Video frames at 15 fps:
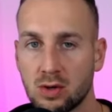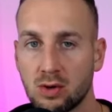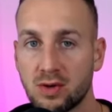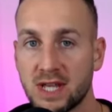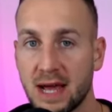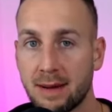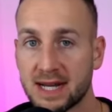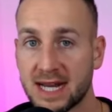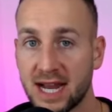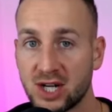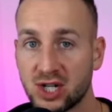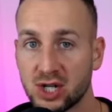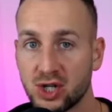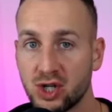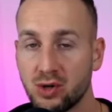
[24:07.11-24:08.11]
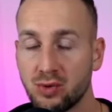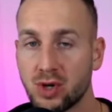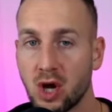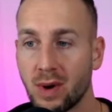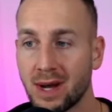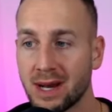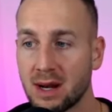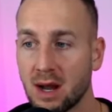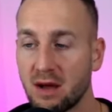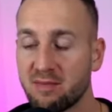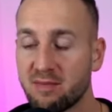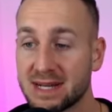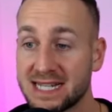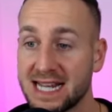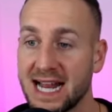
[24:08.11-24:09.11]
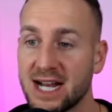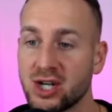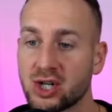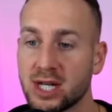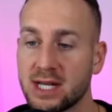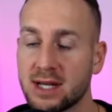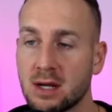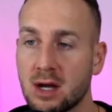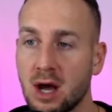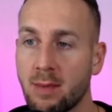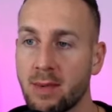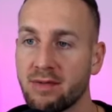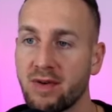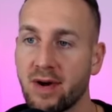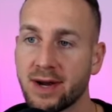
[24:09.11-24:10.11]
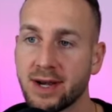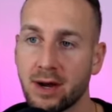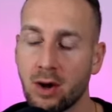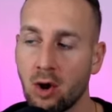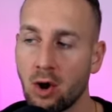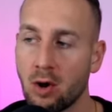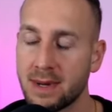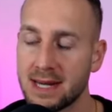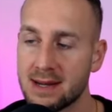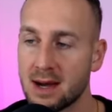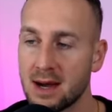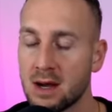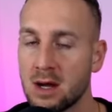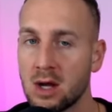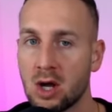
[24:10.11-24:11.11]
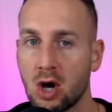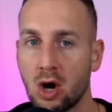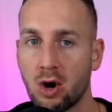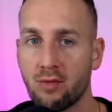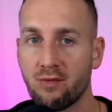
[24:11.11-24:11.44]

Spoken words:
all the applications you know and love potentially can come and find a home here on